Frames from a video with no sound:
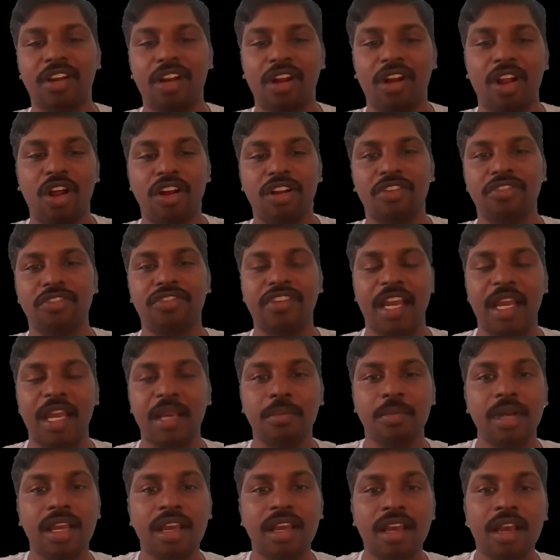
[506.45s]
lot of time.
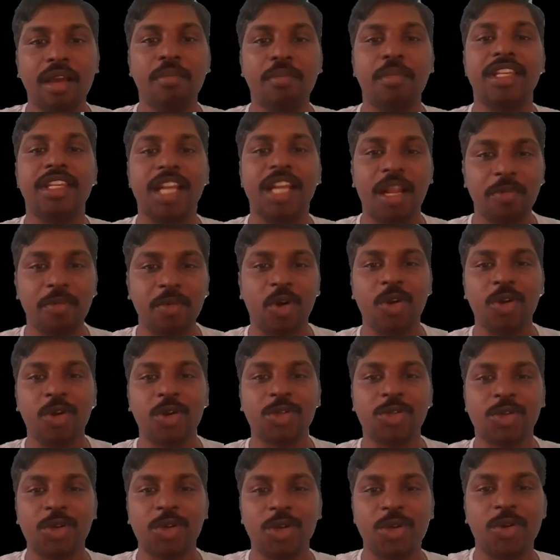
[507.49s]
But then I'm going to
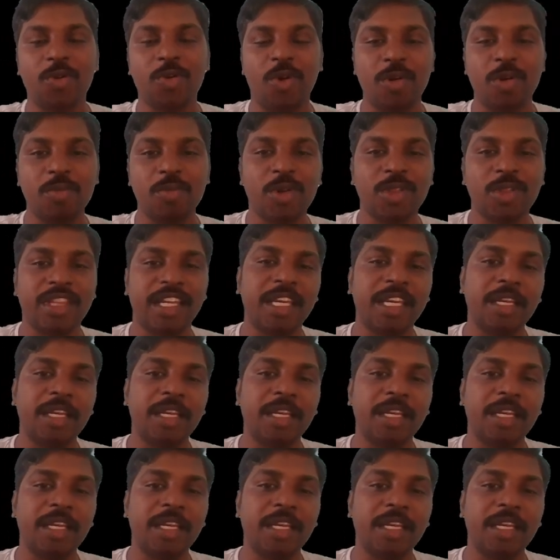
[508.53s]
show you one more thing.